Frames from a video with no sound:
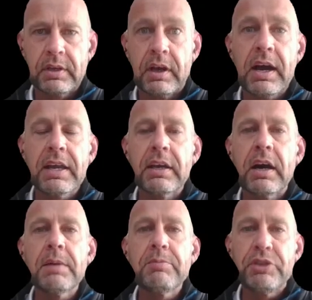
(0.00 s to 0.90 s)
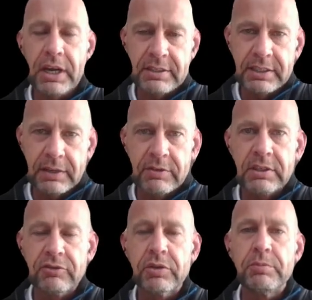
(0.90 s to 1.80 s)
Hi, I'm Jade
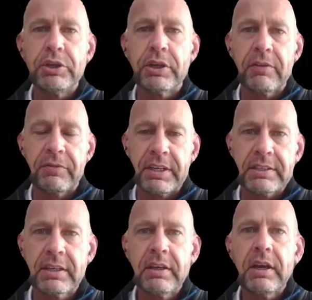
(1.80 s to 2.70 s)
Stevenson from Yugo Fleet,